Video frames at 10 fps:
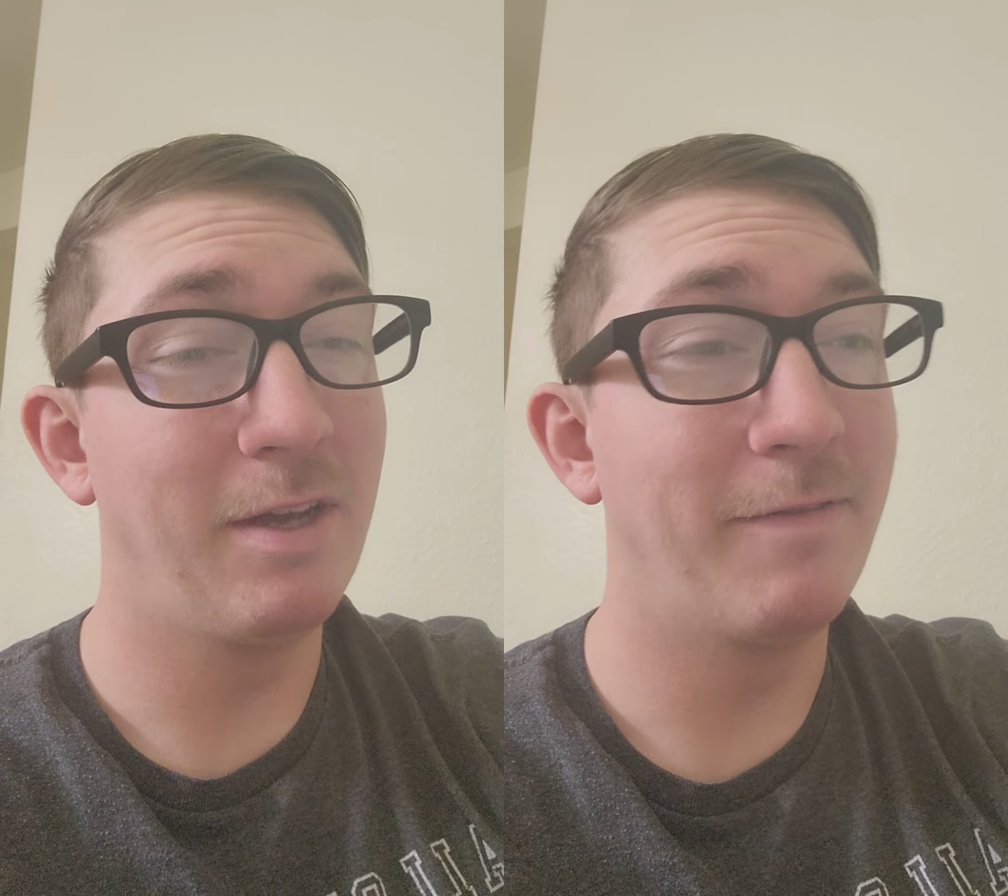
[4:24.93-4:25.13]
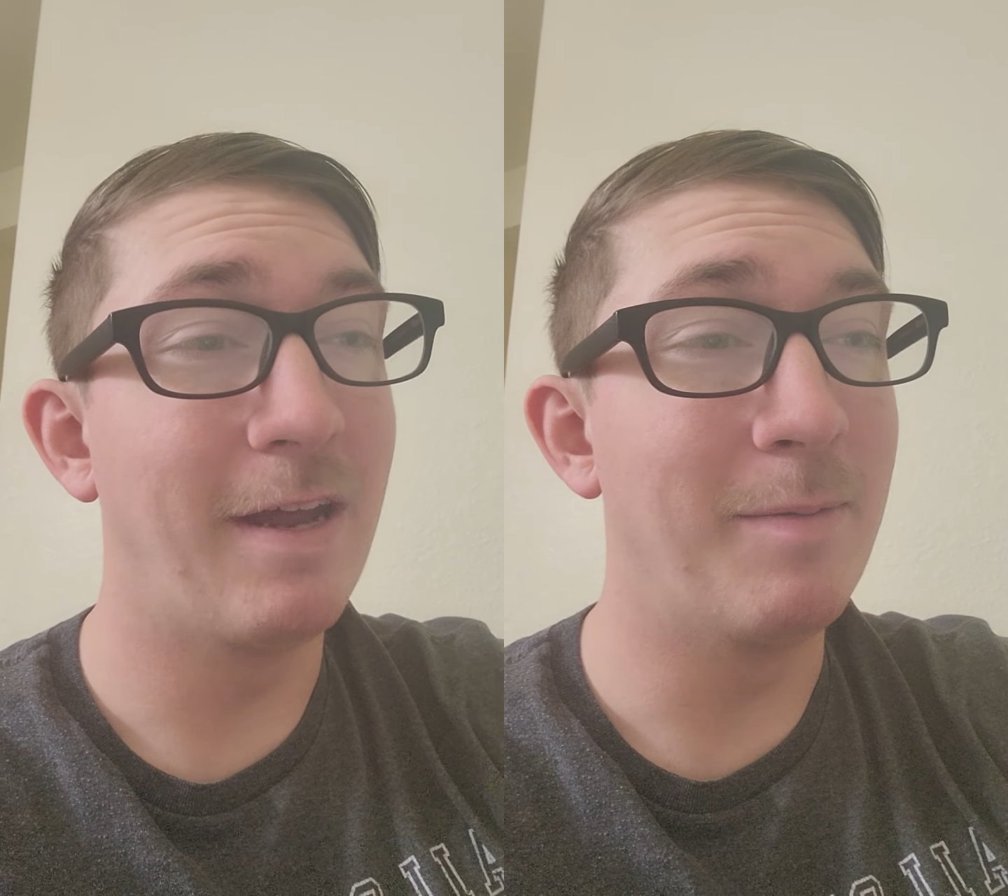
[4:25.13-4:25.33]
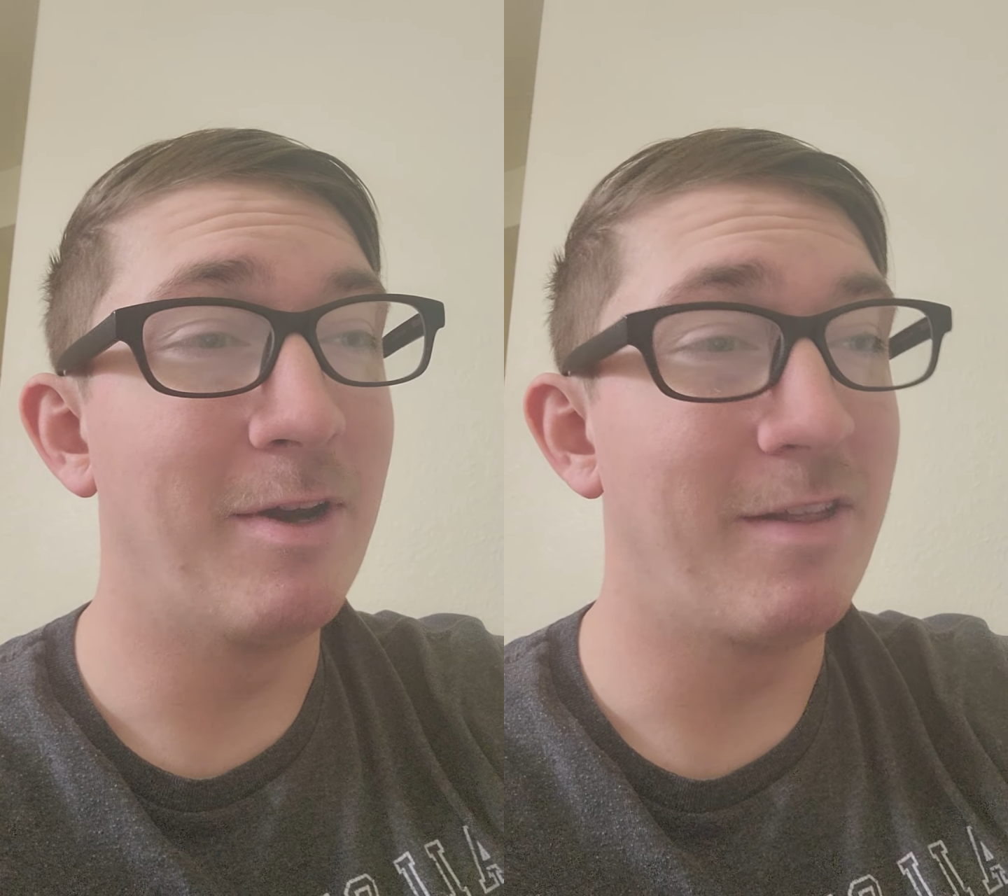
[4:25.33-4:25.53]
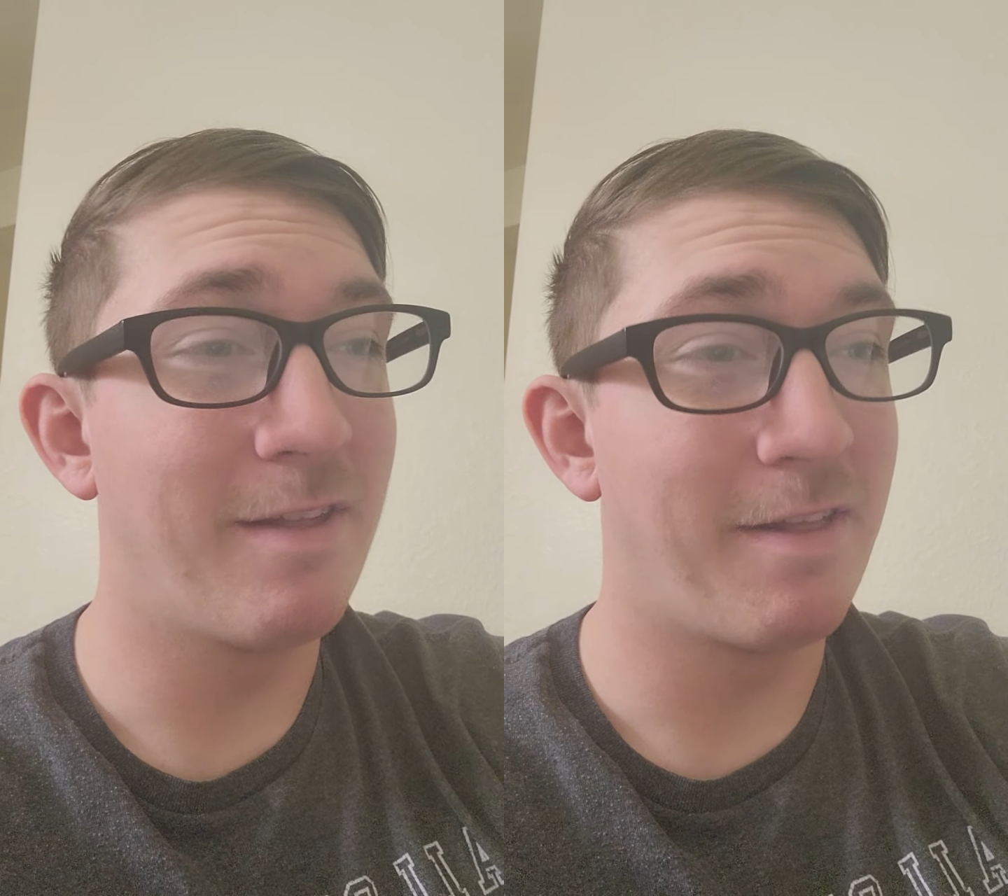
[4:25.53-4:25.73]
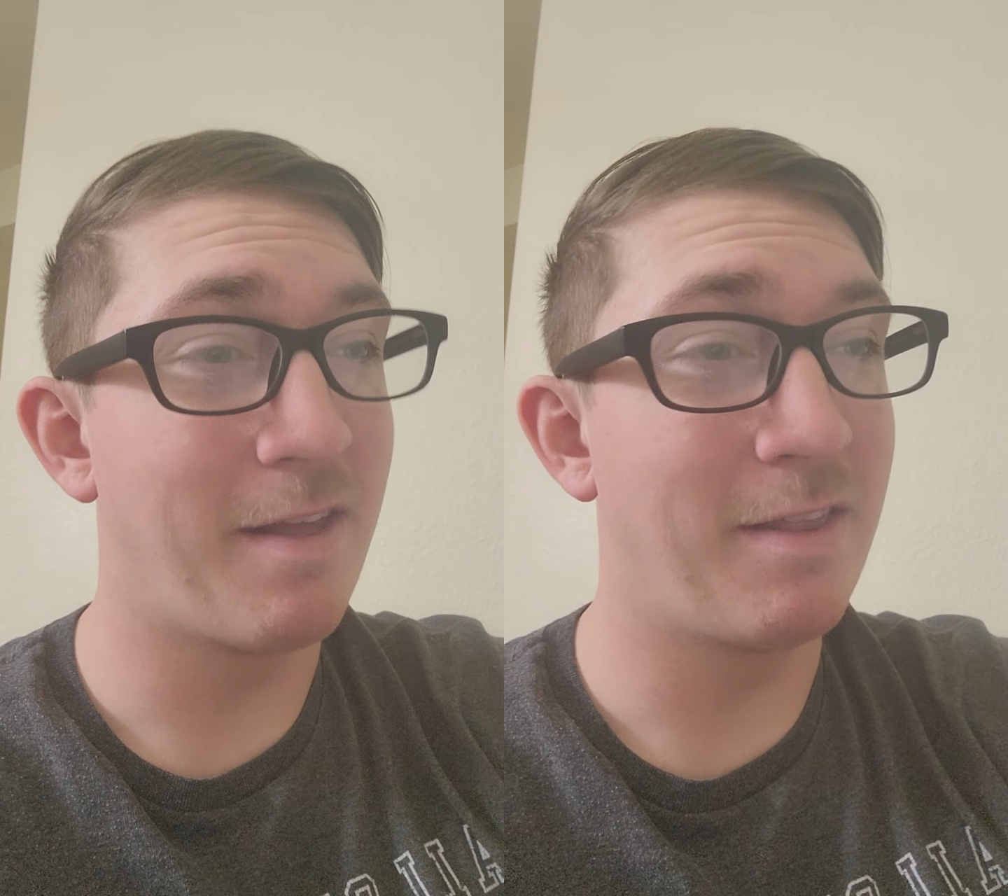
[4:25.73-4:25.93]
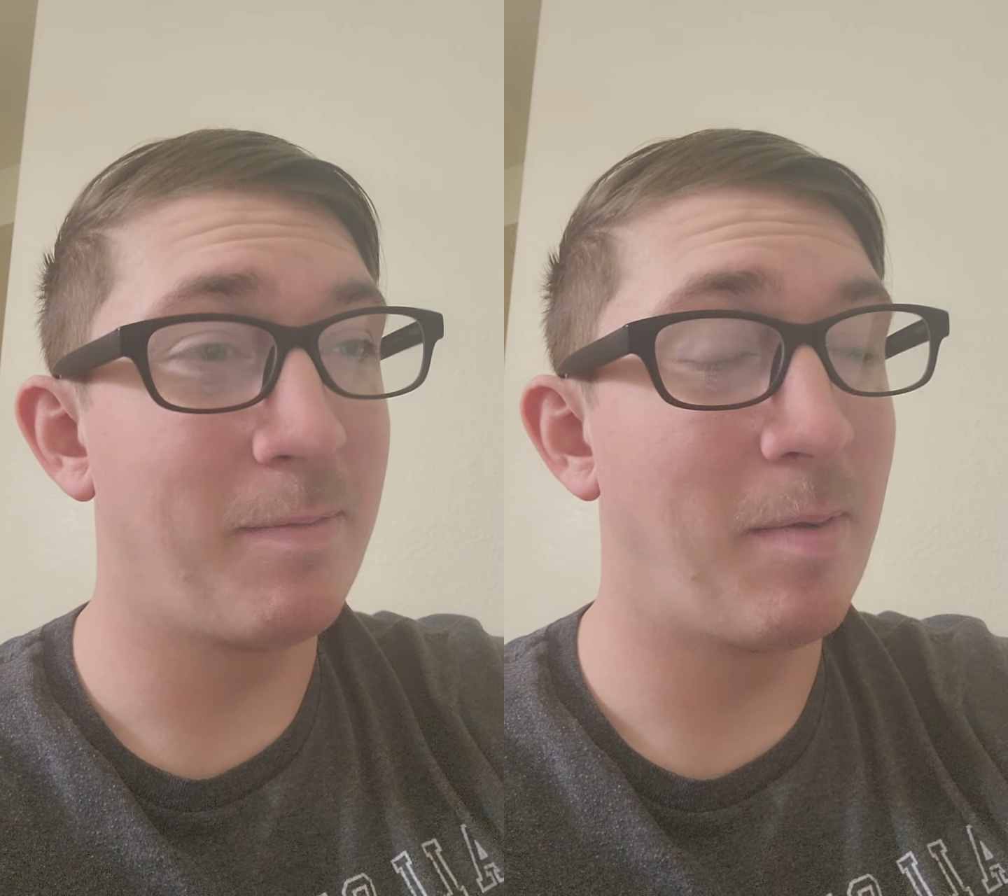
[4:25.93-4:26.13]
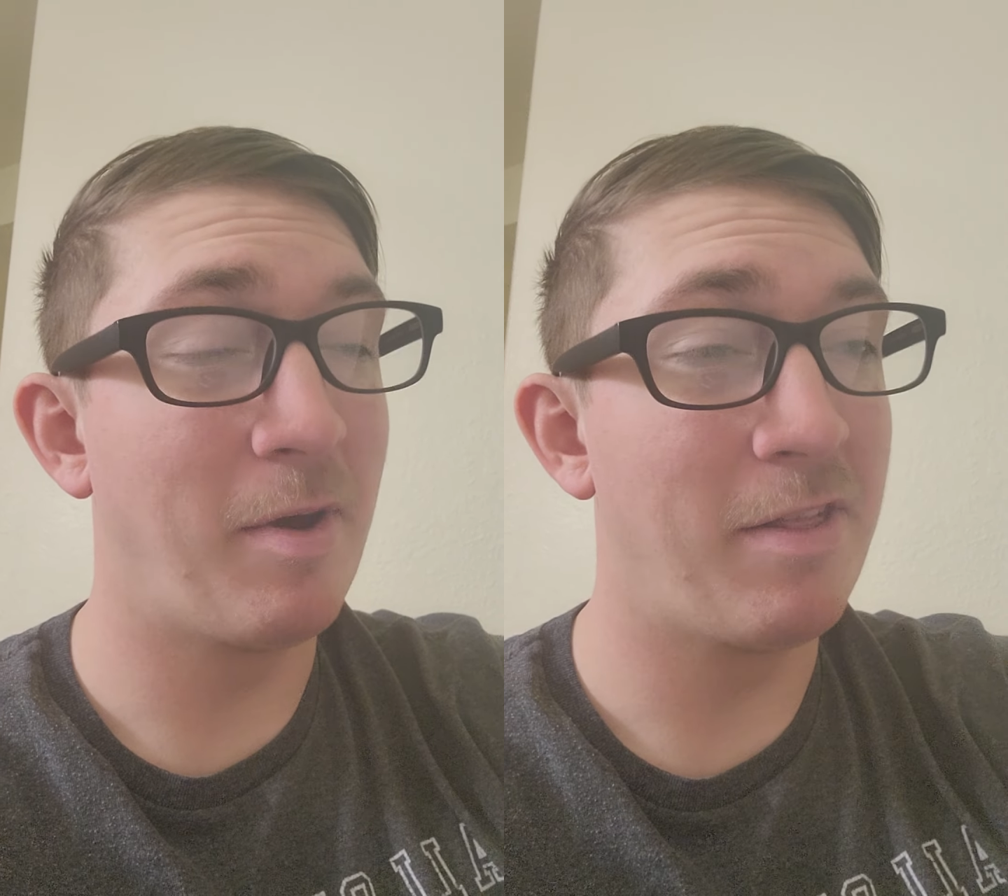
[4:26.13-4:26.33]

If anybody says anything about my